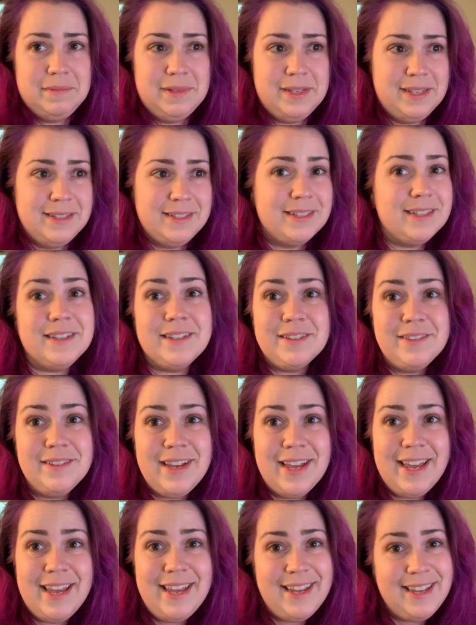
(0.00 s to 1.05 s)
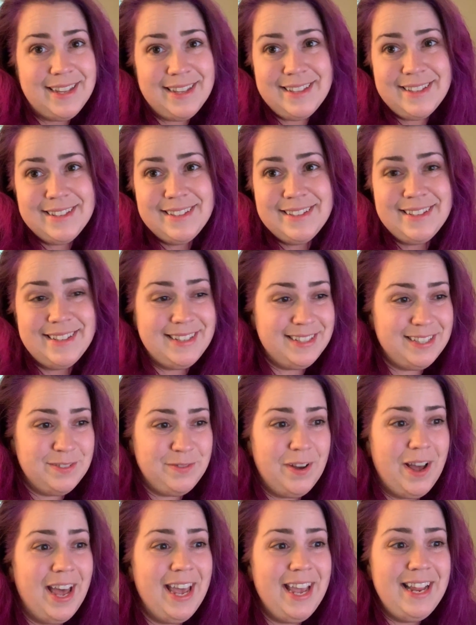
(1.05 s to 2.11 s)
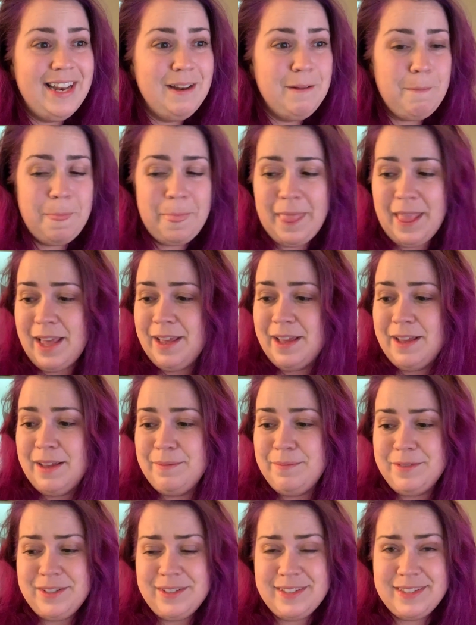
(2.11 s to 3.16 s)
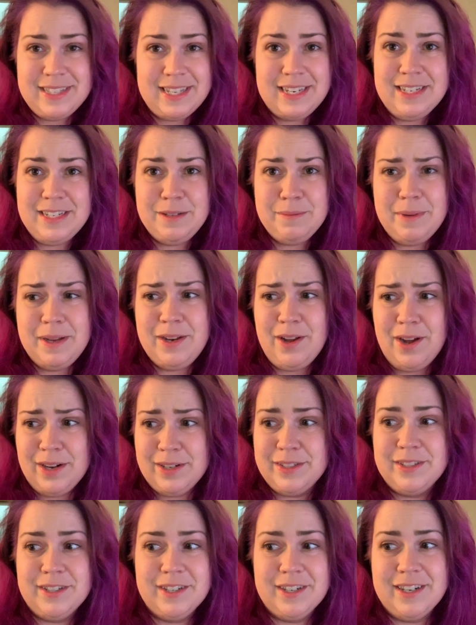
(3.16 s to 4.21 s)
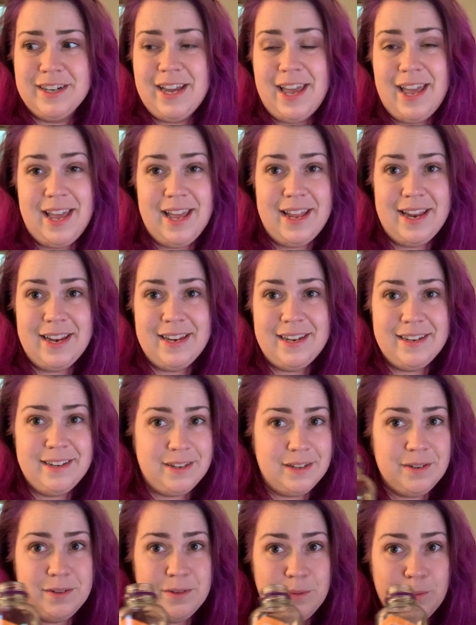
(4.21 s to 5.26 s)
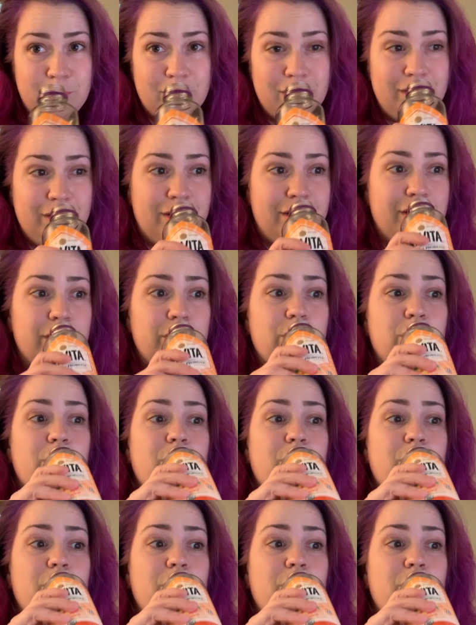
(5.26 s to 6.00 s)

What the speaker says: And I said, okay, that's fine. Just send it to my doctor and we're good.